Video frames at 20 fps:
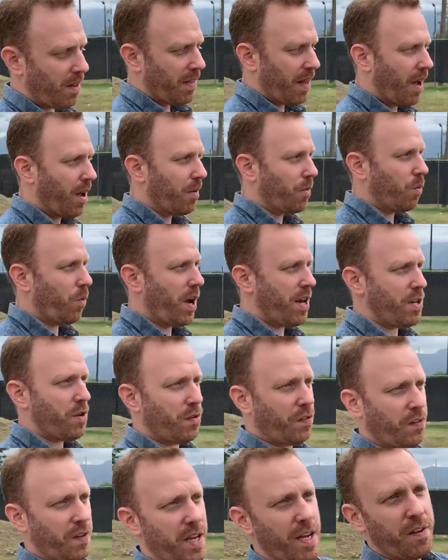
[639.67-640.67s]
that when
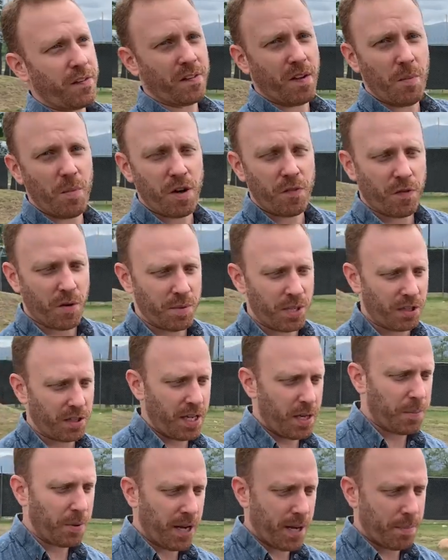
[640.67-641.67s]
you see someone from the
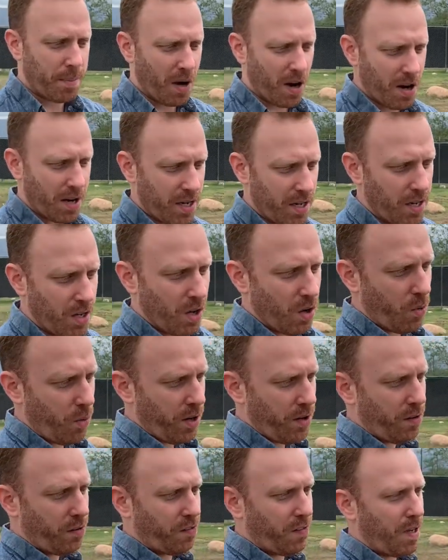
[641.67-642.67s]
Libre party,
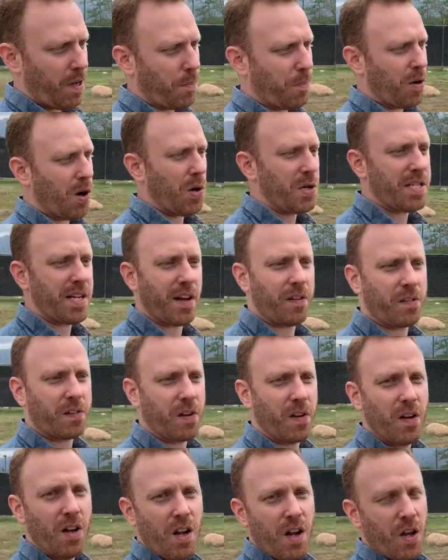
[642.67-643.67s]
when you see a
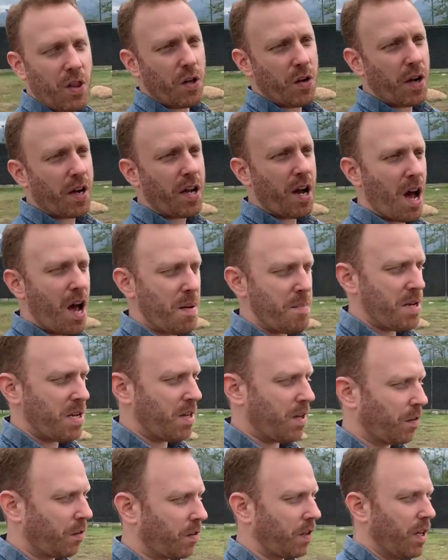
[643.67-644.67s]
protester, they're a
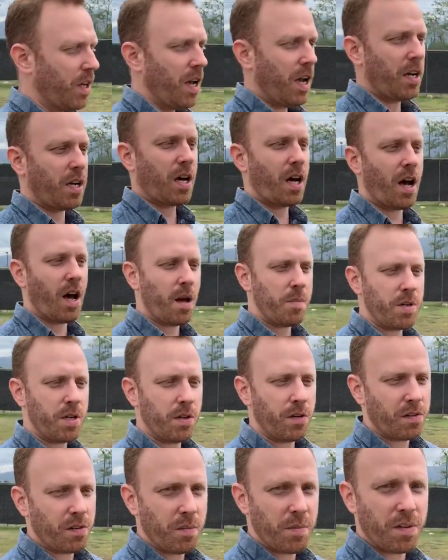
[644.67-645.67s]
communist, and
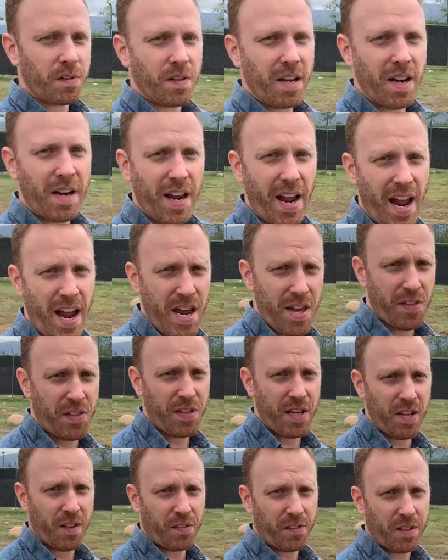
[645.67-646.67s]
communism is an
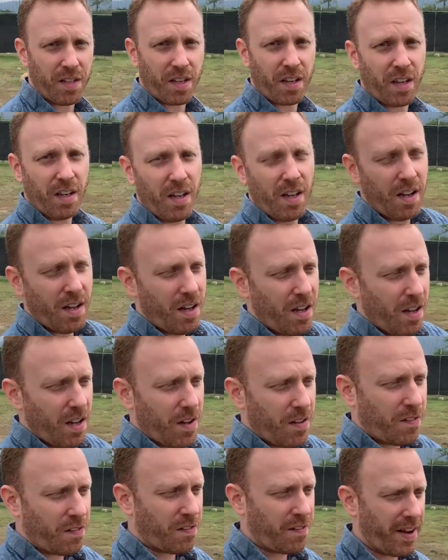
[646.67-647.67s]
atheistic,
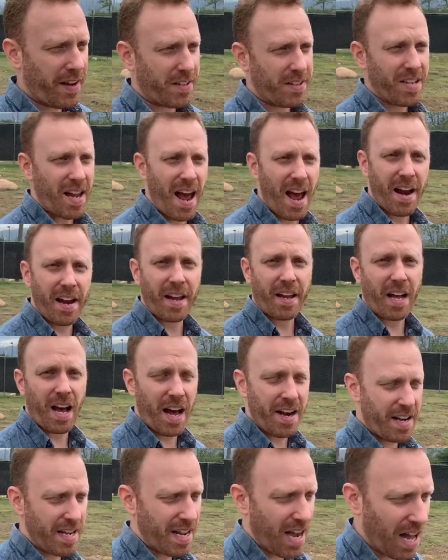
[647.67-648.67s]
satanic
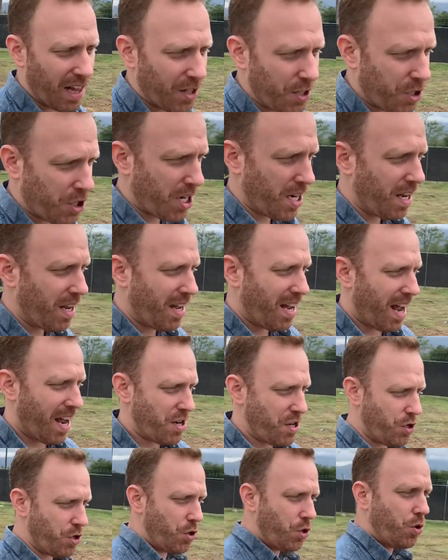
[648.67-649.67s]
ideology,
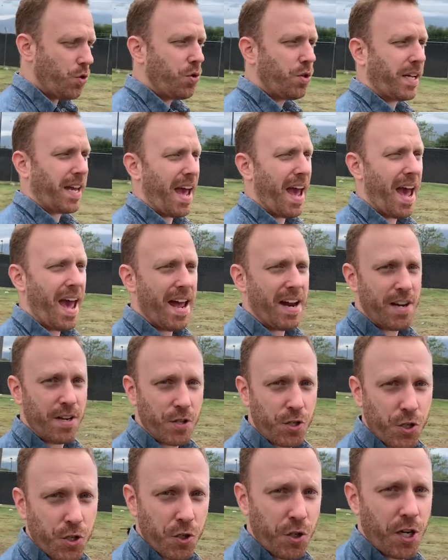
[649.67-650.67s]
and you can
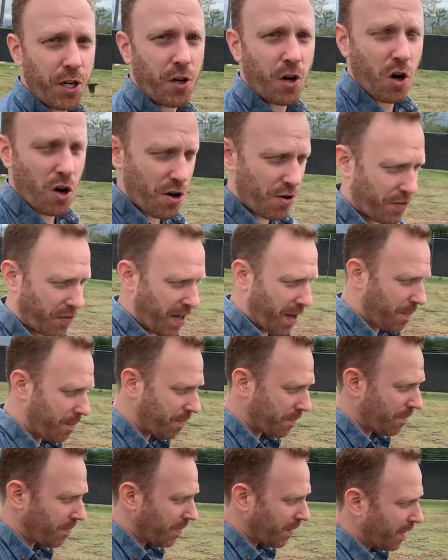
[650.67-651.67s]
and should hurt
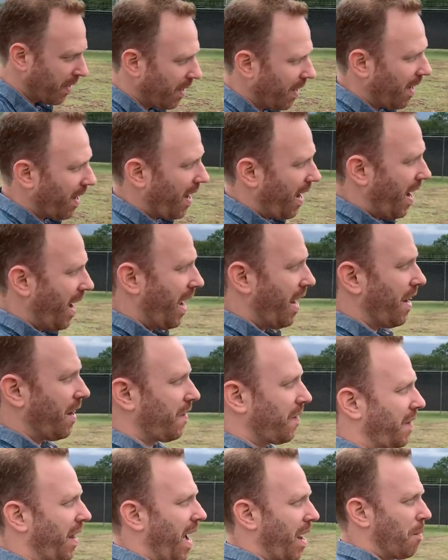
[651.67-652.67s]
them. And
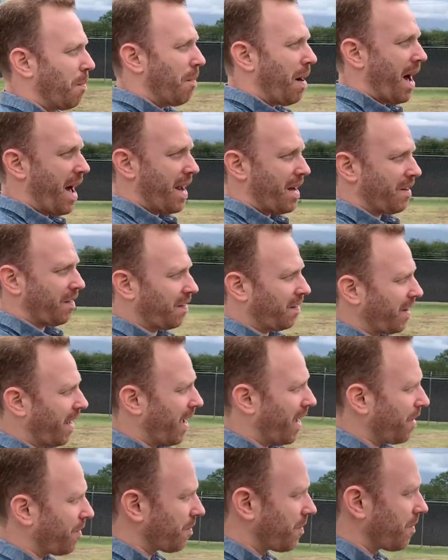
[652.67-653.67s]
it's that
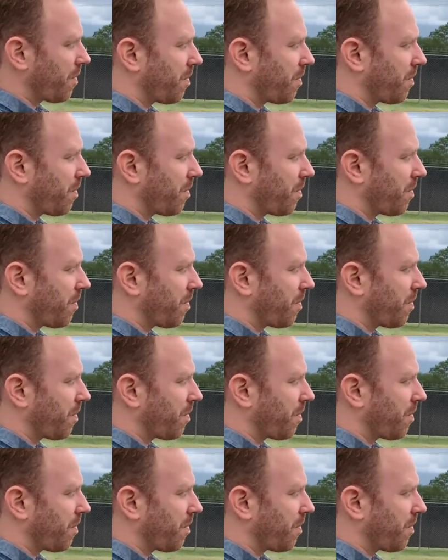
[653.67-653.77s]
mindset